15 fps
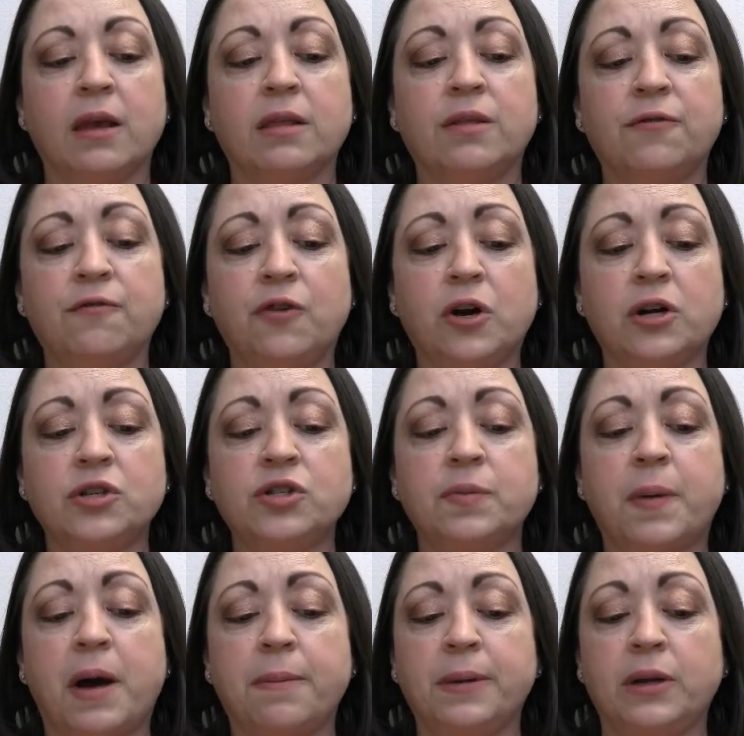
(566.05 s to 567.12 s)
The first,
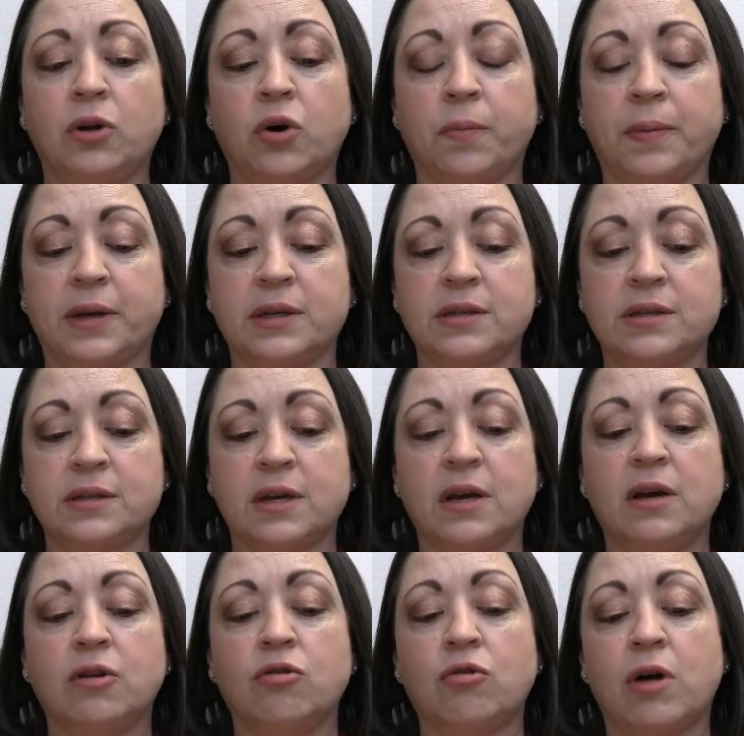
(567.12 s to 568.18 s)
Poppy Lopez,
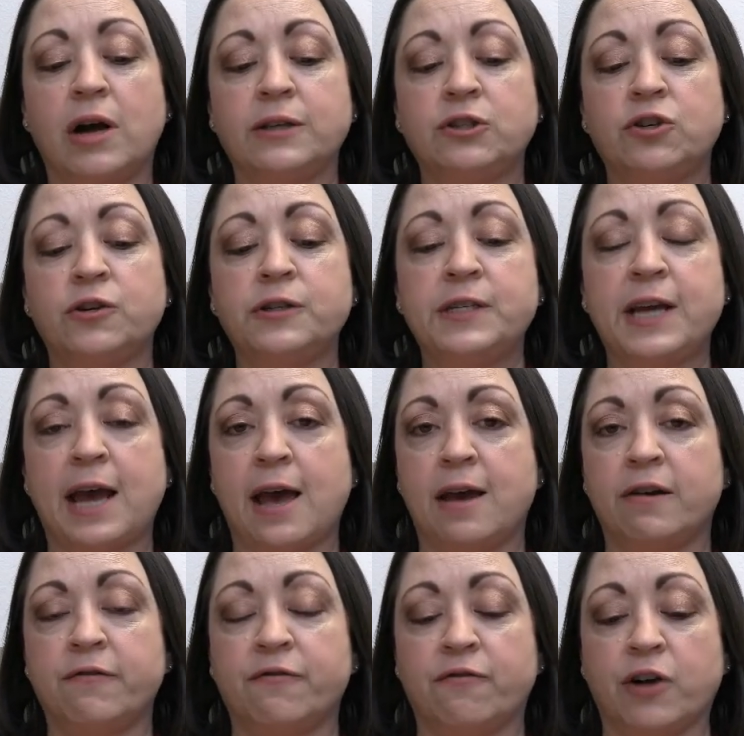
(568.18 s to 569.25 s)
crossed her
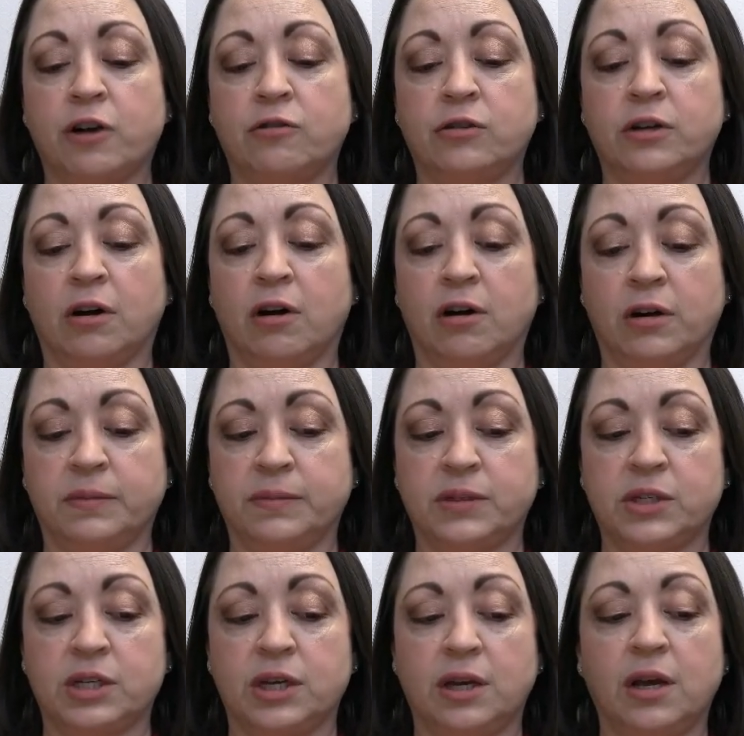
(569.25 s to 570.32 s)
tan, freckled
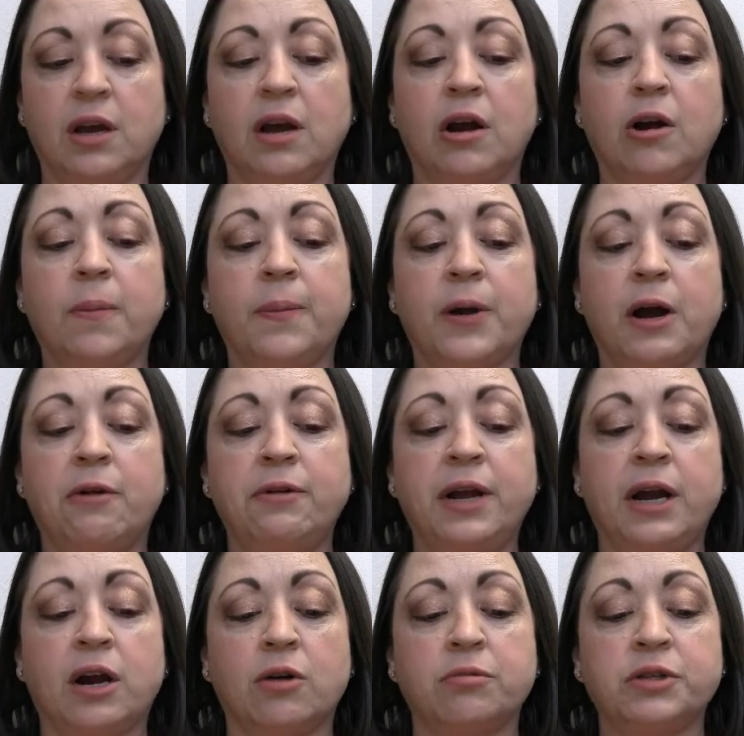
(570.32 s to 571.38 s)
arms. Her brown
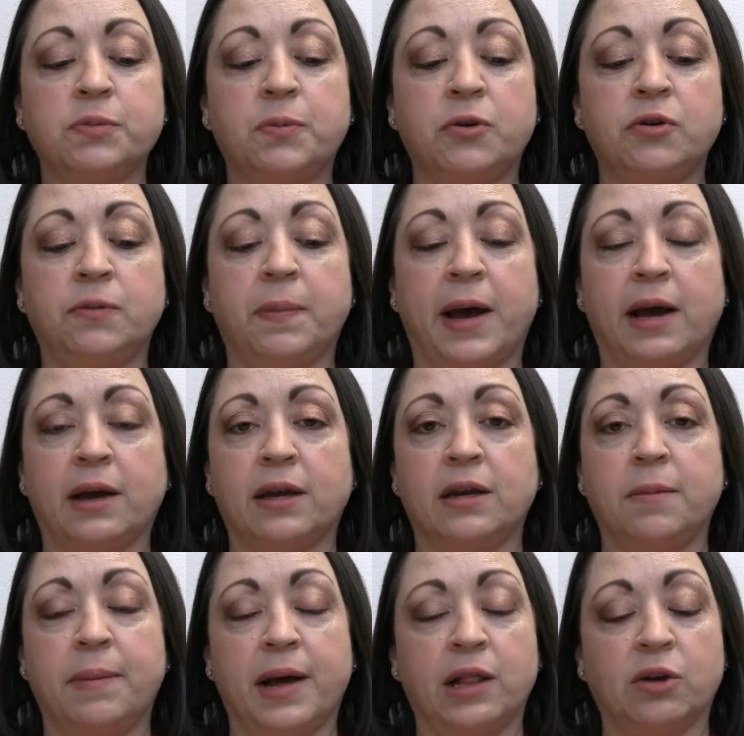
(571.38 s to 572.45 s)
hair was pulled back in a
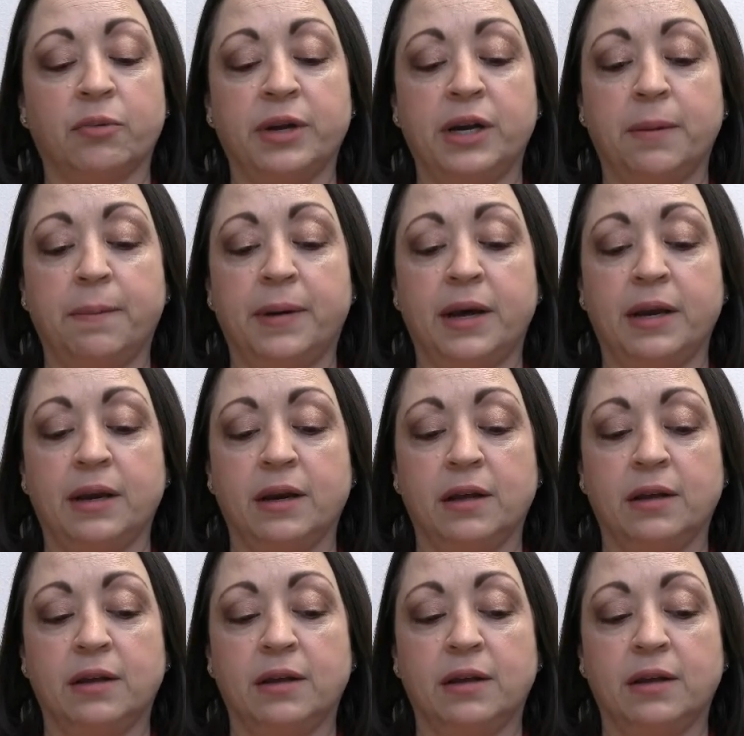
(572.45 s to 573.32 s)
ballerina bun.